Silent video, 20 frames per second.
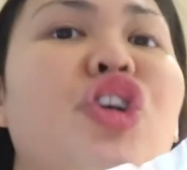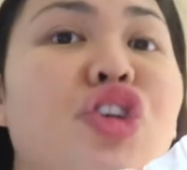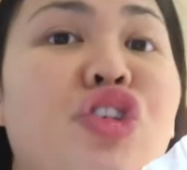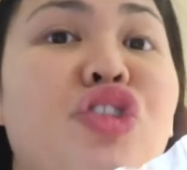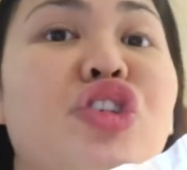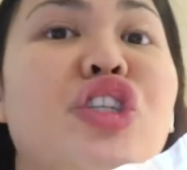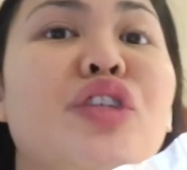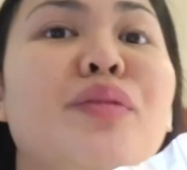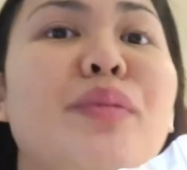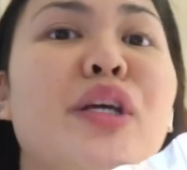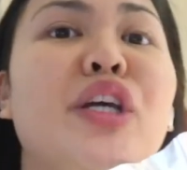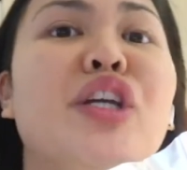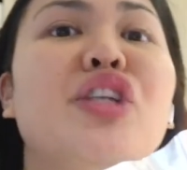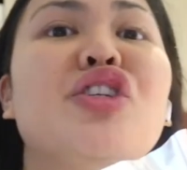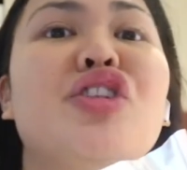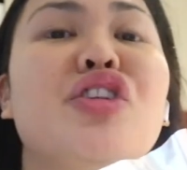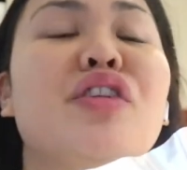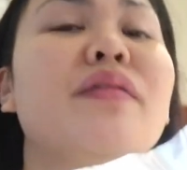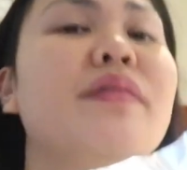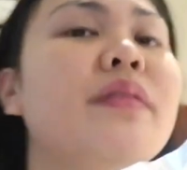crispy and
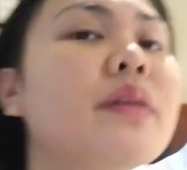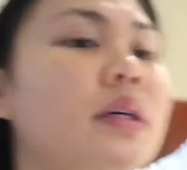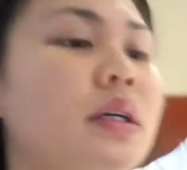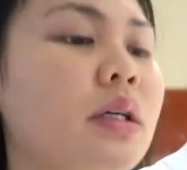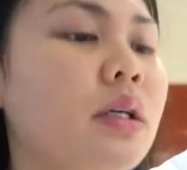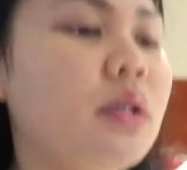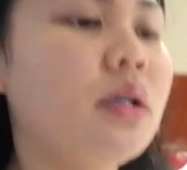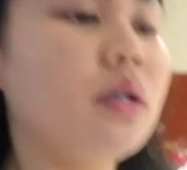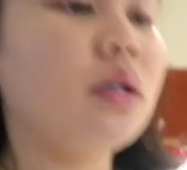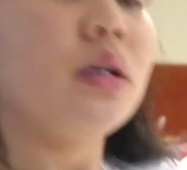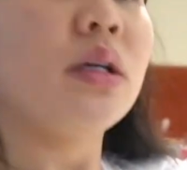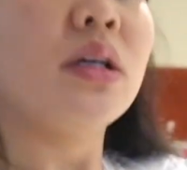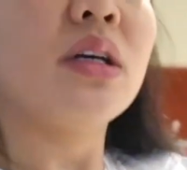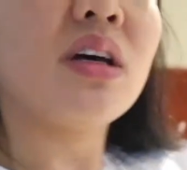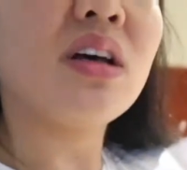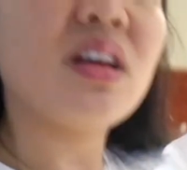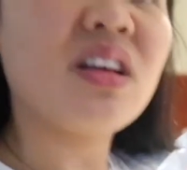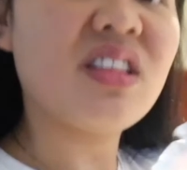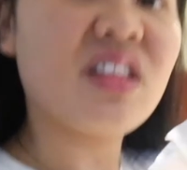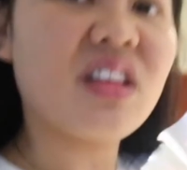stuff.
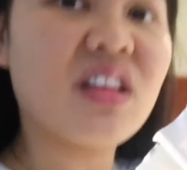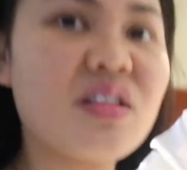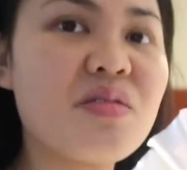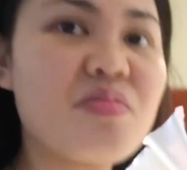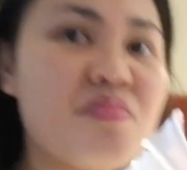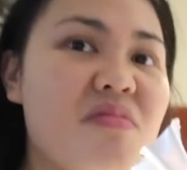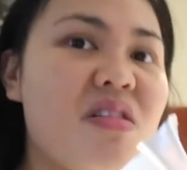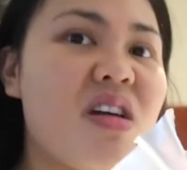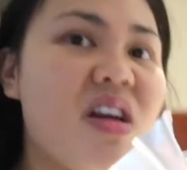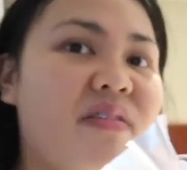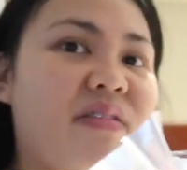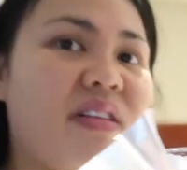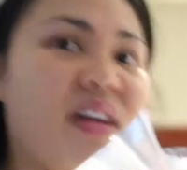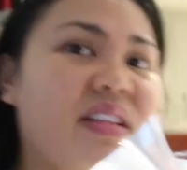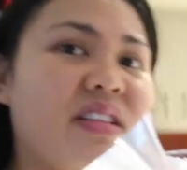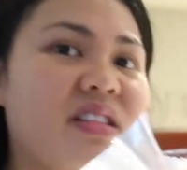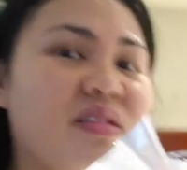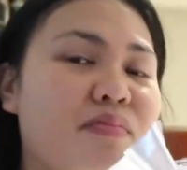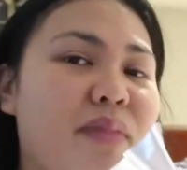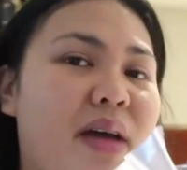So let's air fry
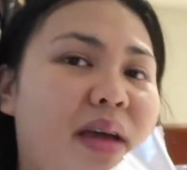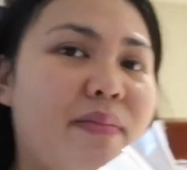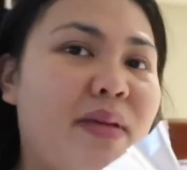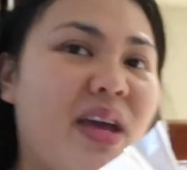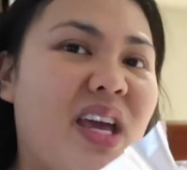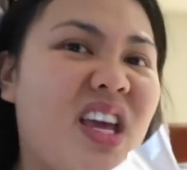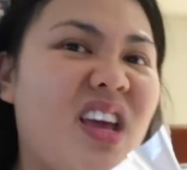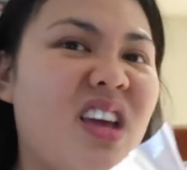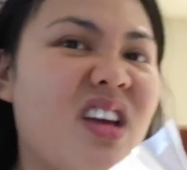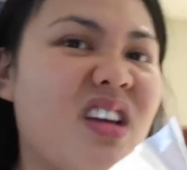this baby.